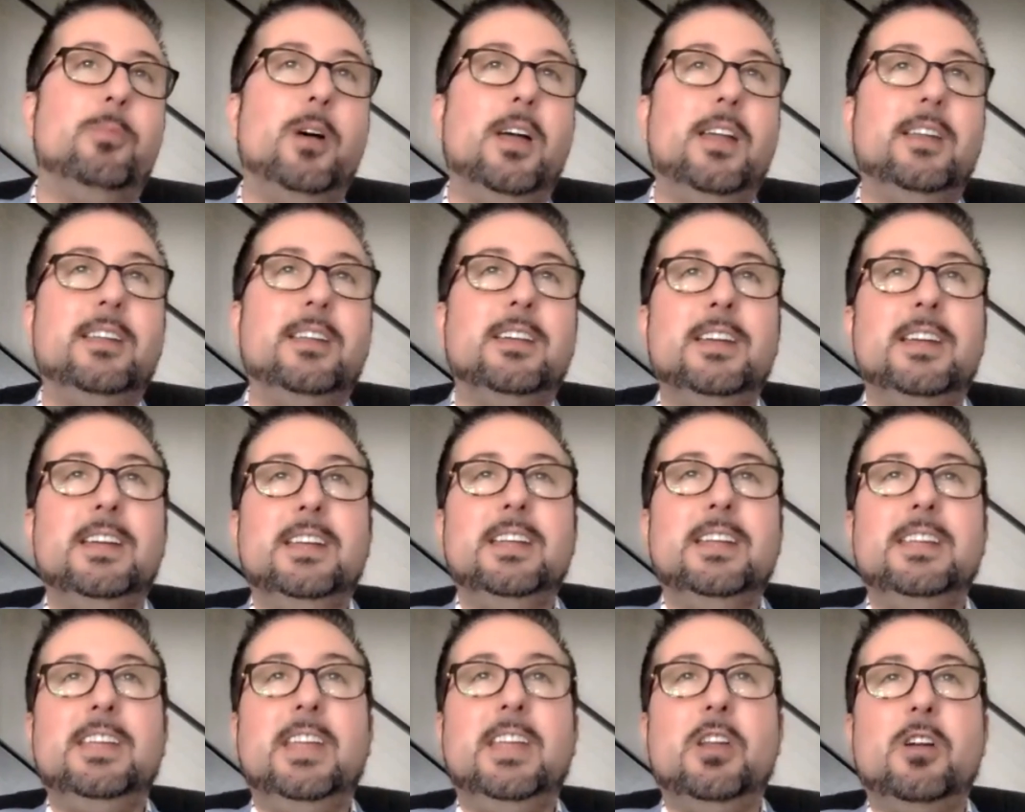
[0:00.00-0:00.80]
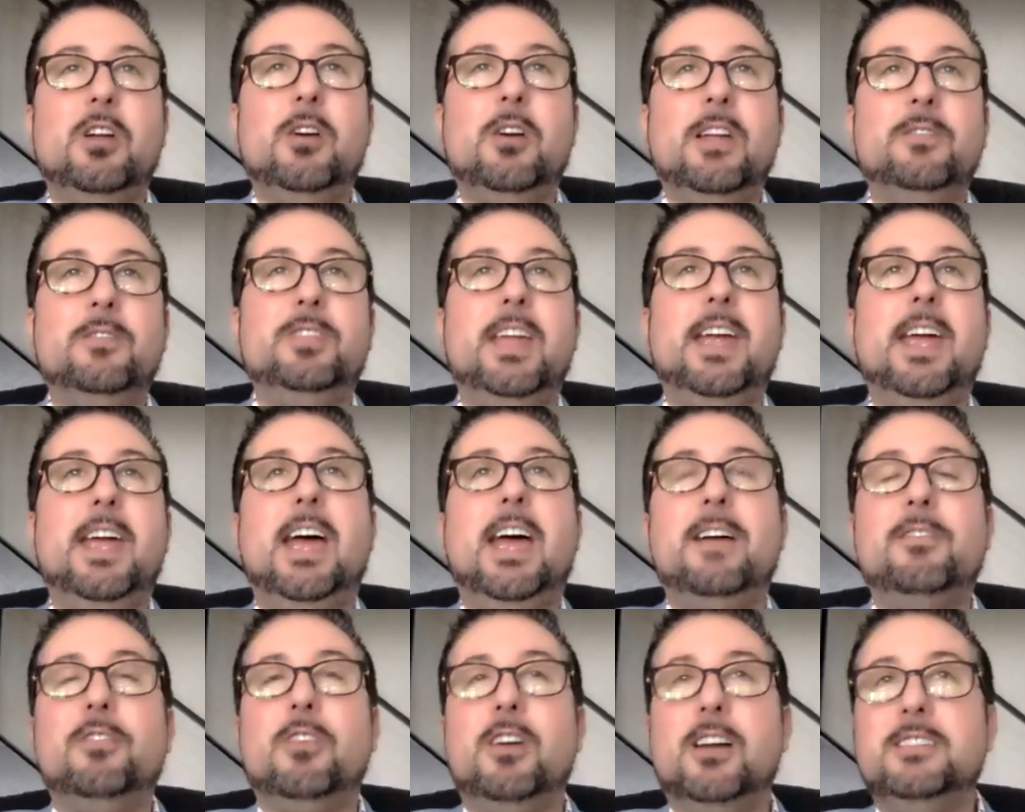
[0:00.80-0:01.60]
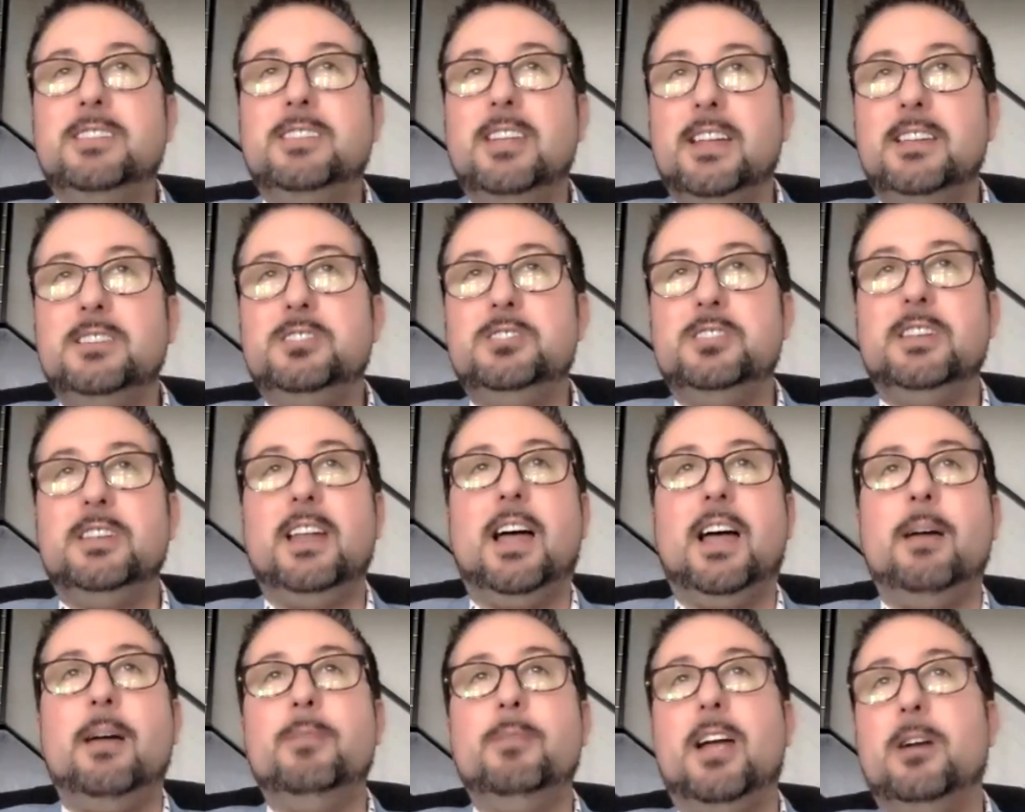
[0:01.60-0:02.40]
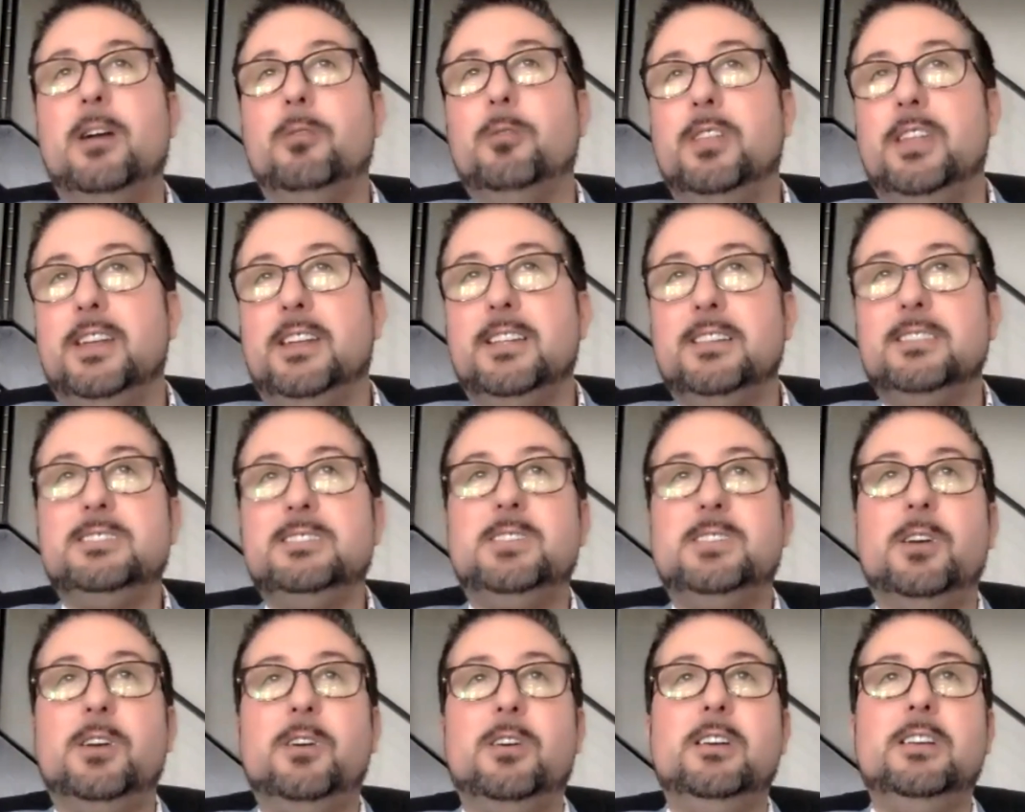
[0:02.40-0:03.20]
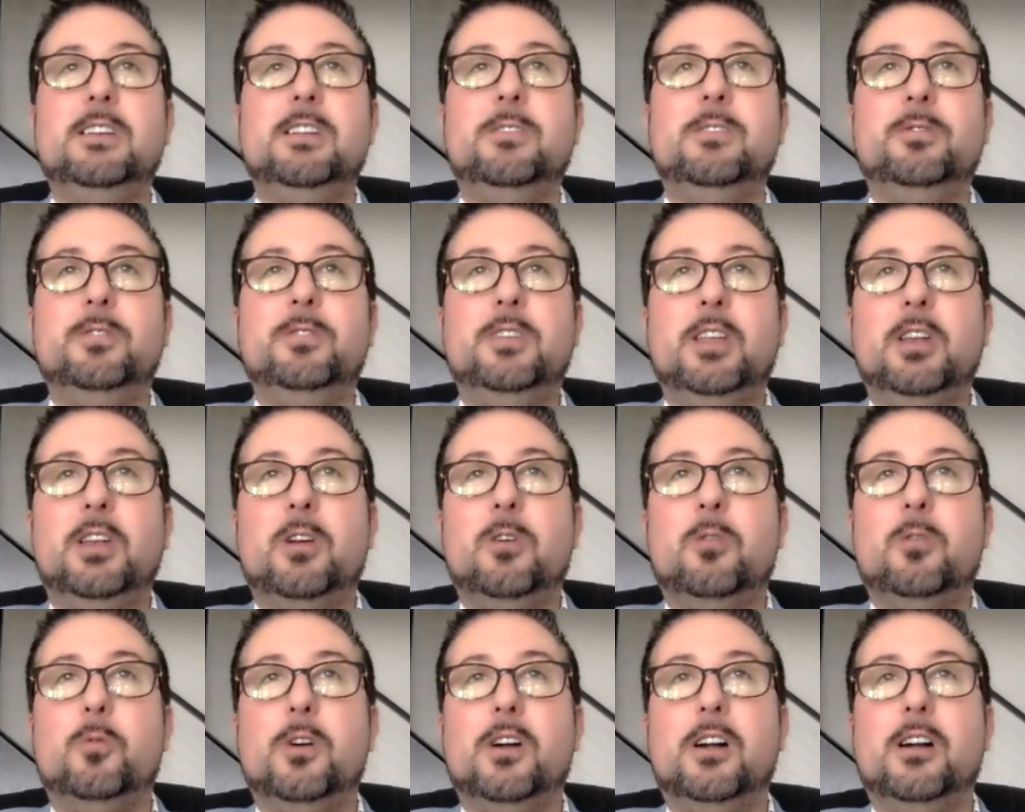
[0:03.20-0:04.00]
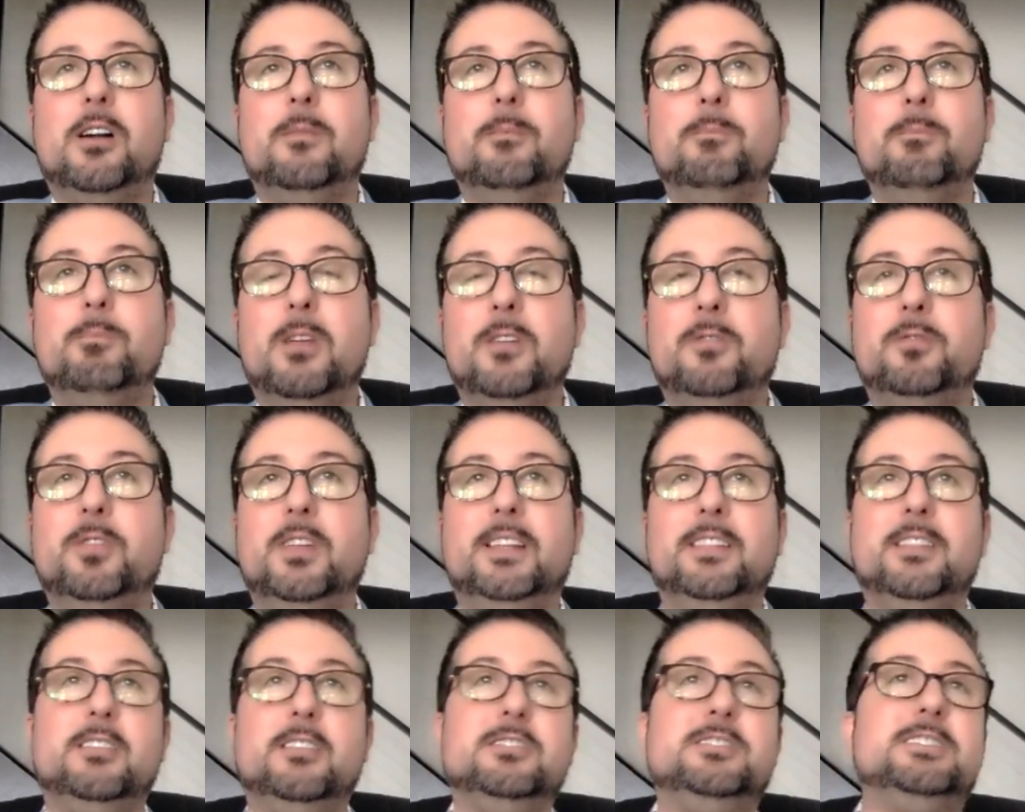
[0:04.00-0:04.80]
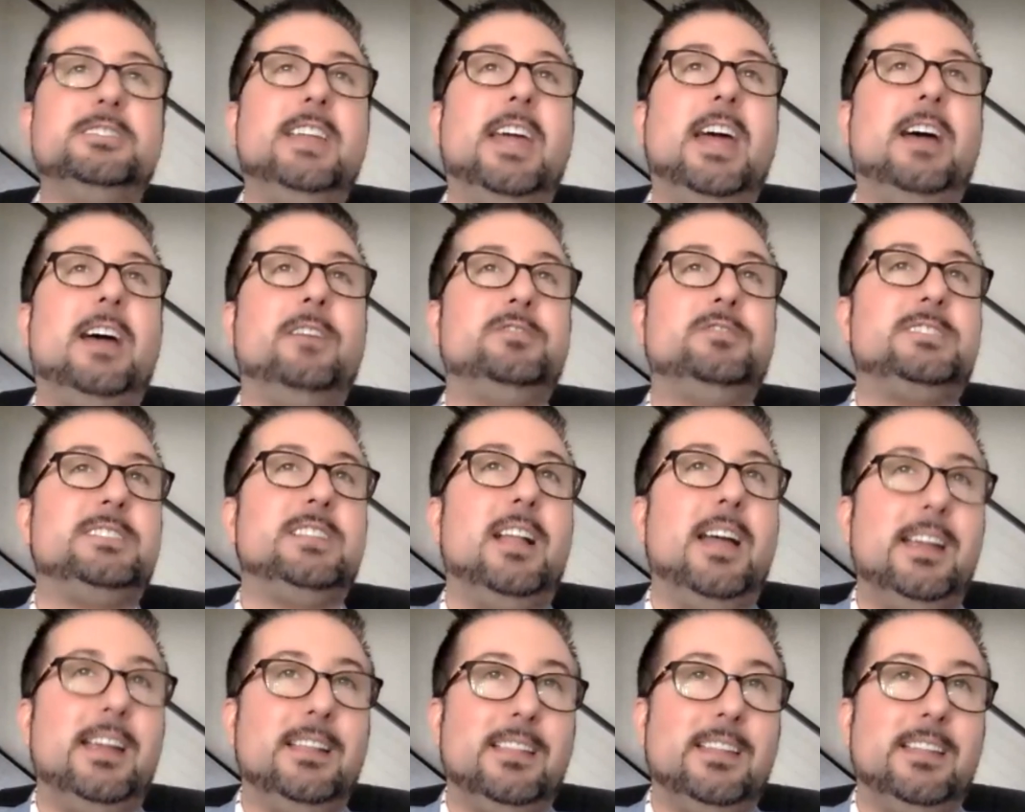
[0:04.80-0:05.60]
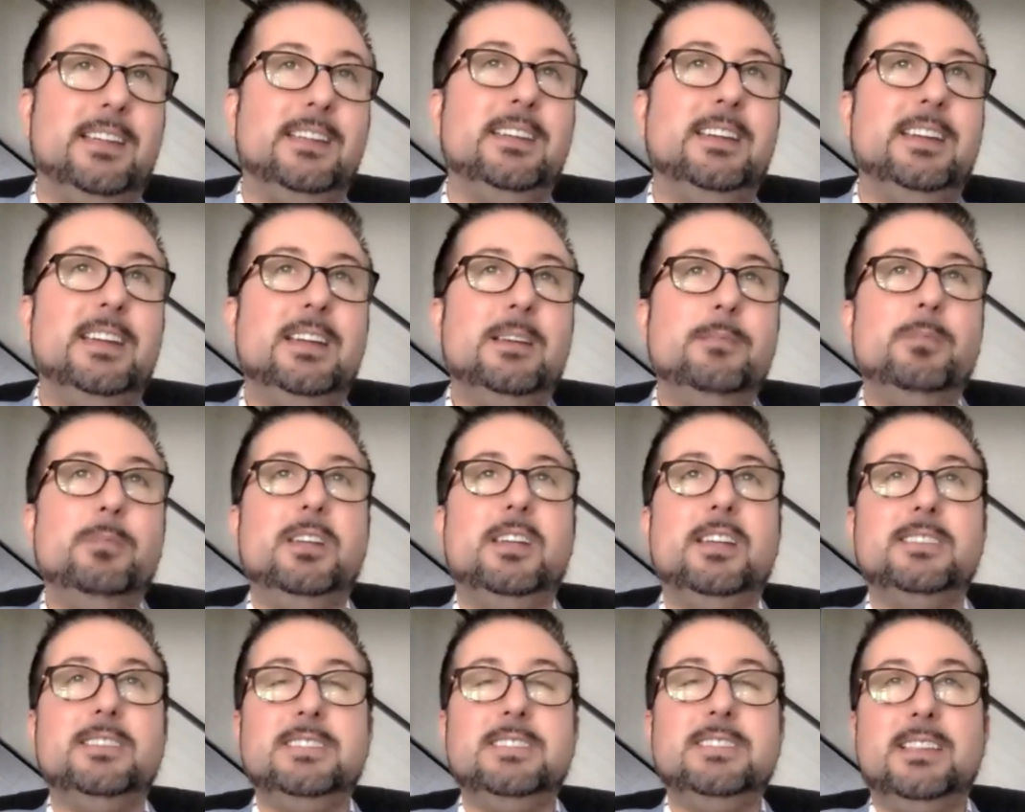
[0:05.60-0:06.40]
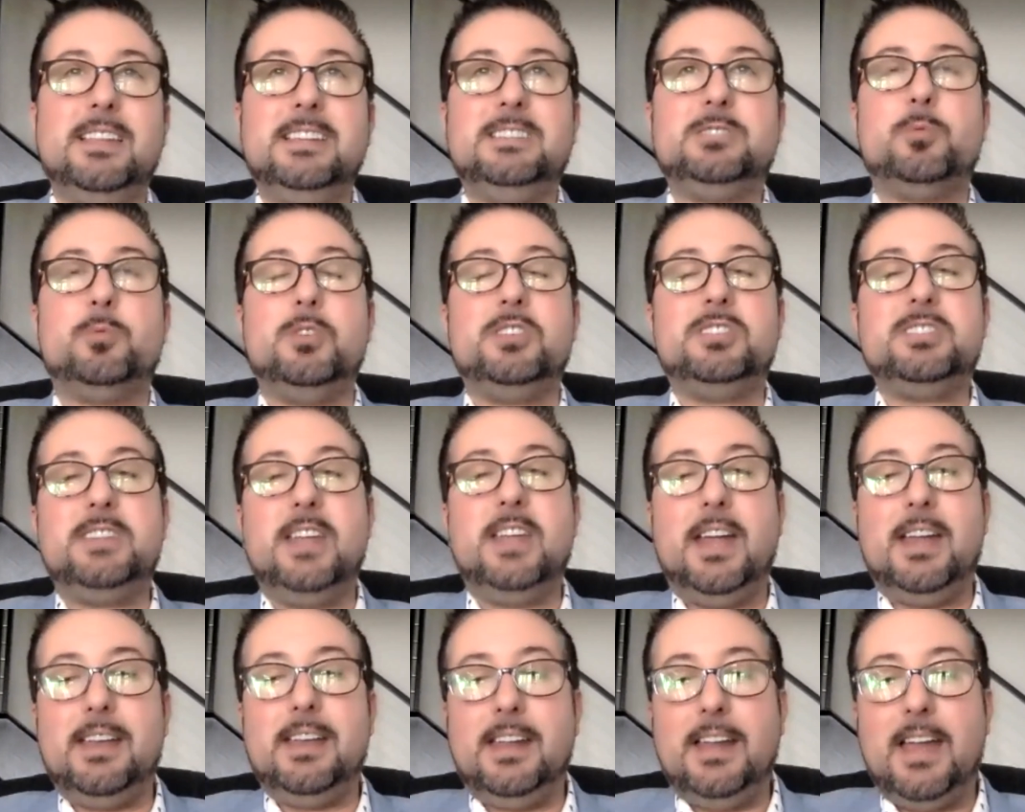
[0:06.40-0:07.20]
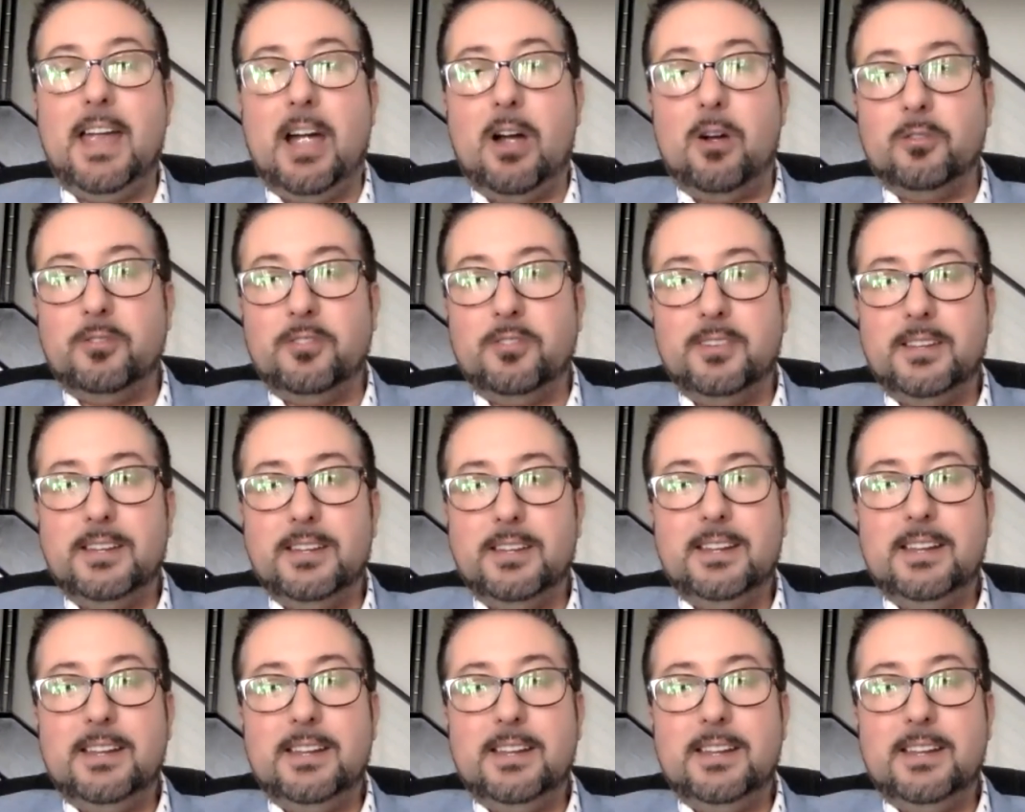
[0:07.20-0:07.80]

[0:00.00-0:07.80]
But if they have our attention, I'm not really concerned if we're miffing their staff slightly, because at least we're standing out,